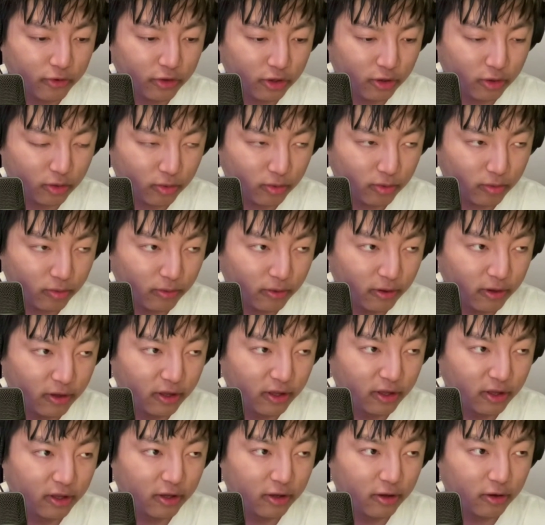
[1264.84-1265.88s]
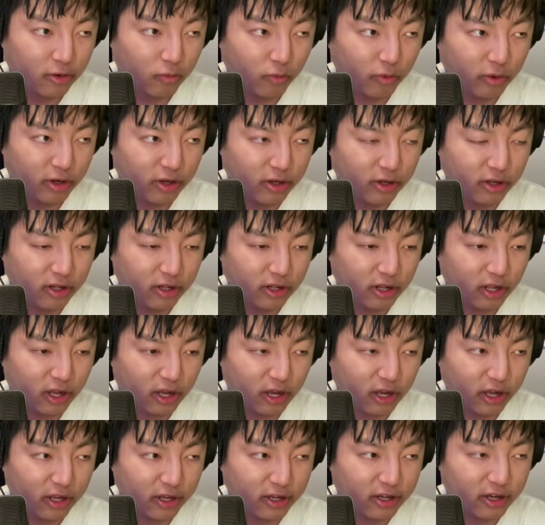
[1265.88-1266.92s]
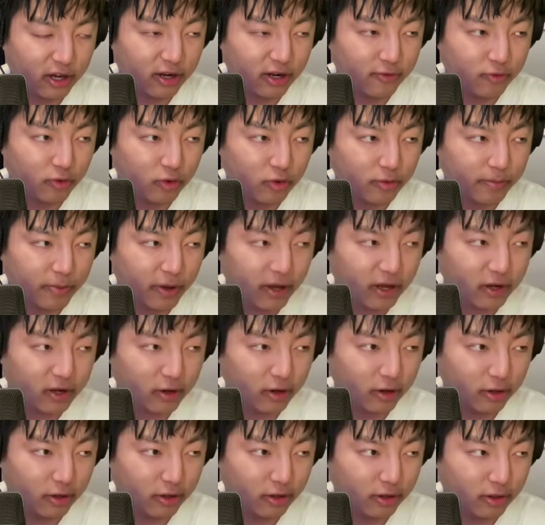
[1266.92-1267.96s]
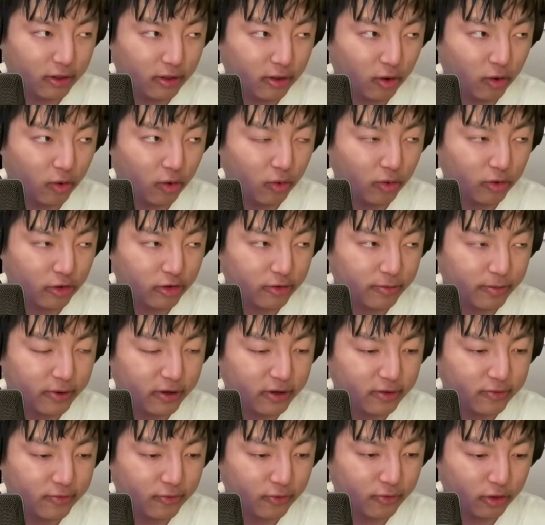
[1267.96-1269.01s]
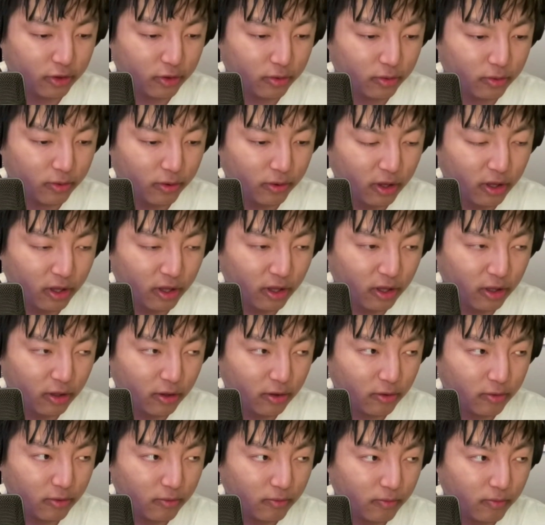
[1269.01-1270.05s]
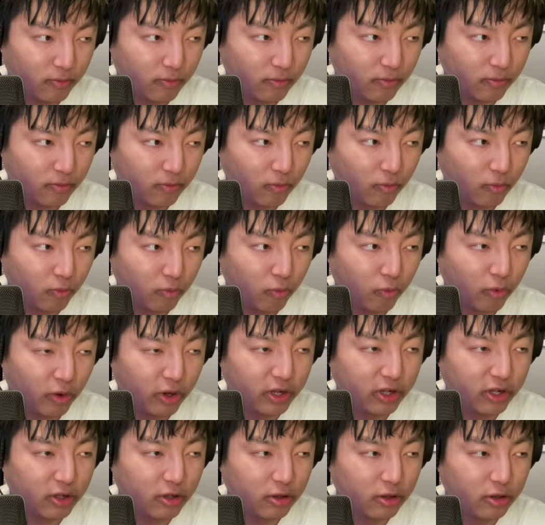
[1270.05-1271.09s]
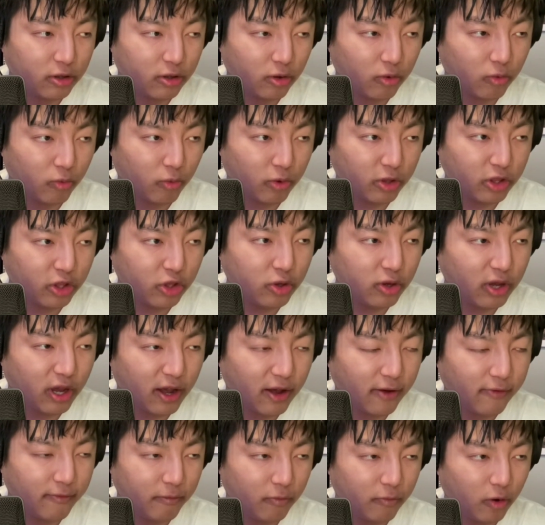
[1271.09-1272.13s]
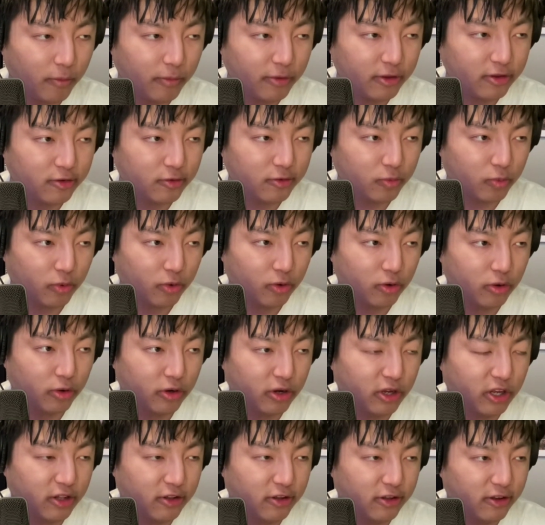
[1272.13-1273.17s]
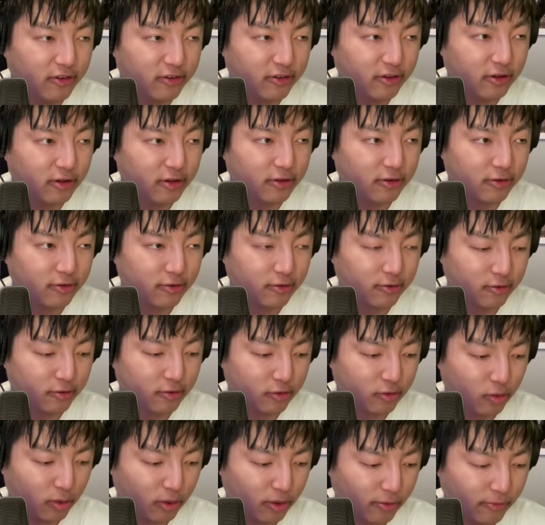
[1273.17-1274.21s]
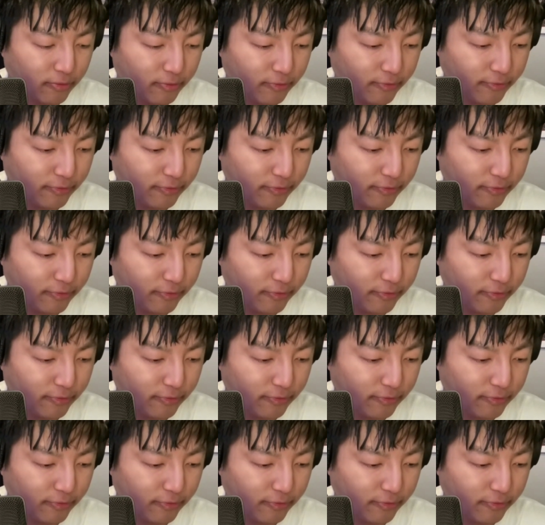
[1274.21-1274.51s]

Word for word: for you when I kind of look back on the whole experience for you when when you have moments where it doesn't sort of